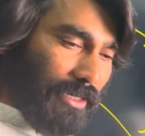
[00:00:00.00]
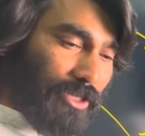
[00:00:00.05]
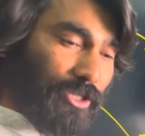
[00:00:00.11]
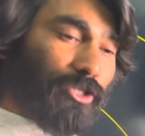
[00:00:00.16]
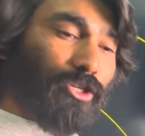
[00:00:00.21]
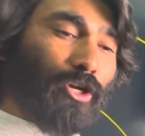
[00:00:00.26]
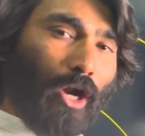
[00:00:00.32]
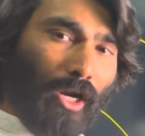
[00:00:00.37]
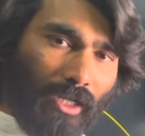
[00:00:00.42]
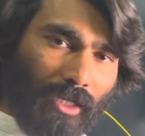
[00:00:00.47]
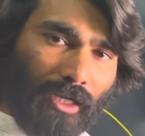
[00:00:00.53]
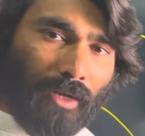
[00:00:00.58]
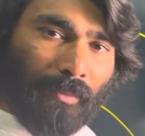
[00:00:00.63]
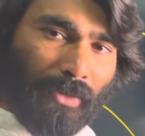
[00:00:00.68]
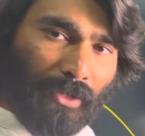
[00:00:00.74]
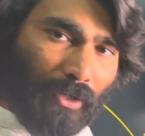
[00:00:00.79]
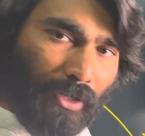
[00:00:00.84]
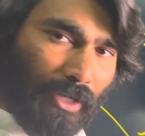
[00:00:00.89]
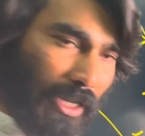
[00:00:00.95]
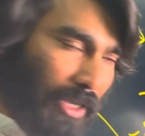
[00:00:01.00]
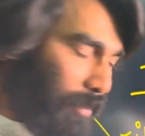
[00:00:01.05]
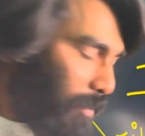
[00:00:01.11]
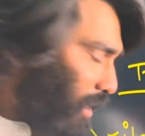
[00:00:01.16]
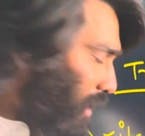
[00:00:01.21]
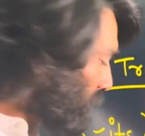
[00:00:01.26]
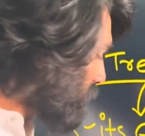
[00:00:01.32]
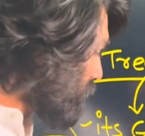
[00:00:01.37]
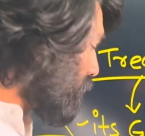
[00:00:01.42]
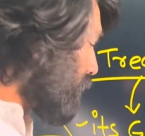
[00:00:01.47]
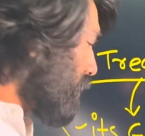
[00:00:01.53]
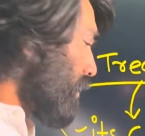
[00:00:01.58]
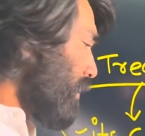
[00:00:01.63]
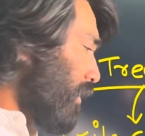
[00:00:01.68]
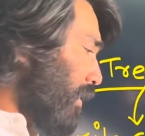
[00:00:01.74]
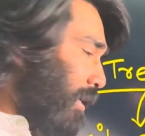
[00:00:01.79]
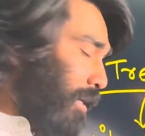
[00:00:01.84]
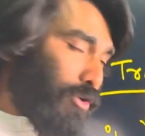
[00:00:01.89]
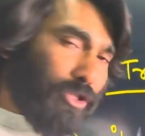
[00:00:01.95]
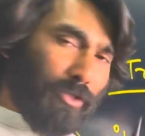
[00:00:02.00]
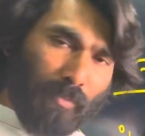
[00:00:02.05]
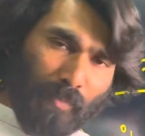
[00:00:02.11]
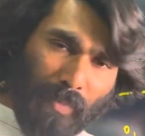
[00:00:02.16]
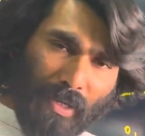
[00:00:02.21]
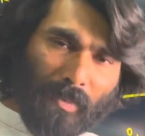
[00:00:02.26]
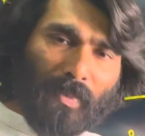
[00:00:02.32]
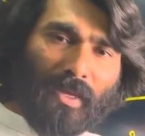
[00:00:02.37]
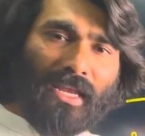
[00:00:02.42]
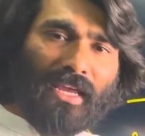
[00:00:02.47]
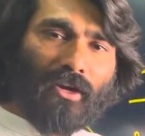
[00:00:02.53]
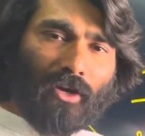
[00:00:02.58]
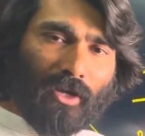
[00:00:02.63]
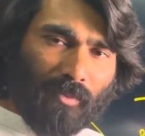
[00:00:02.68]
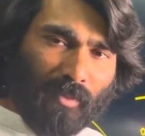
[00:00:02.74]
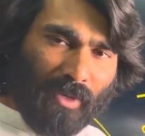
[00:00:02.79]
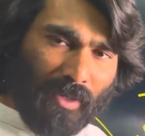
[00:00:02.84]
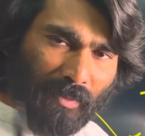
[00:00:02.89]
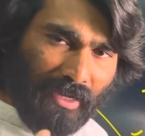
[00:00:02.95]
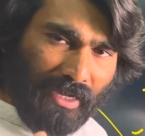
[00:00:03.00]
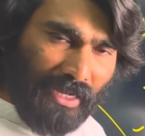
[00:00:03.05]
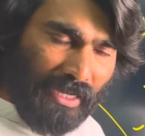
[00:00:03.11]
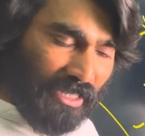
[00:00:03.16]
short-term, you know, T-bills to the public or maybe